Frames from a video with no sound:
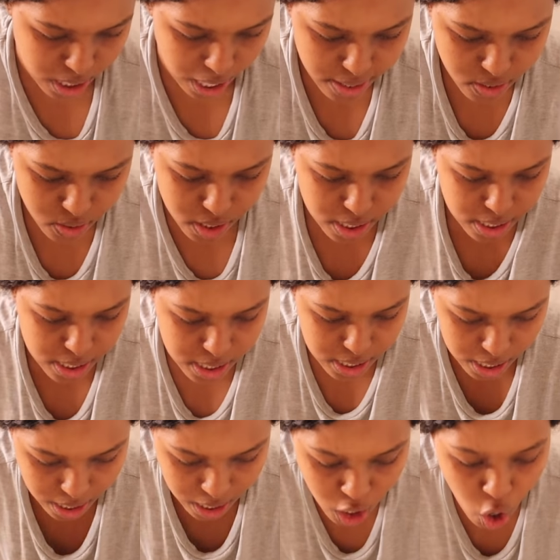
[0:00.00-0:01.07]
as you can
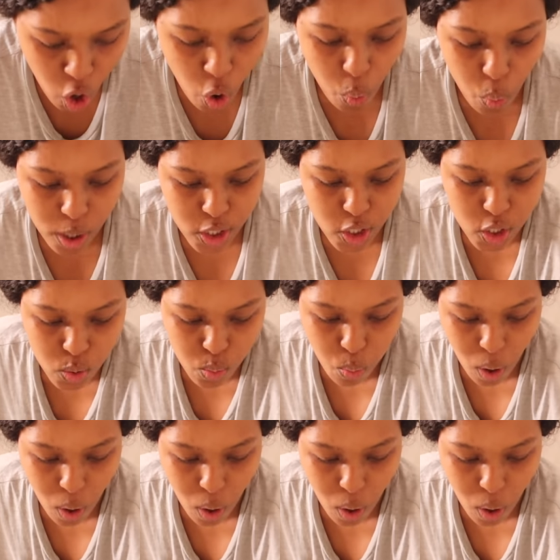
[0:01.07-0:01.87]
see, which is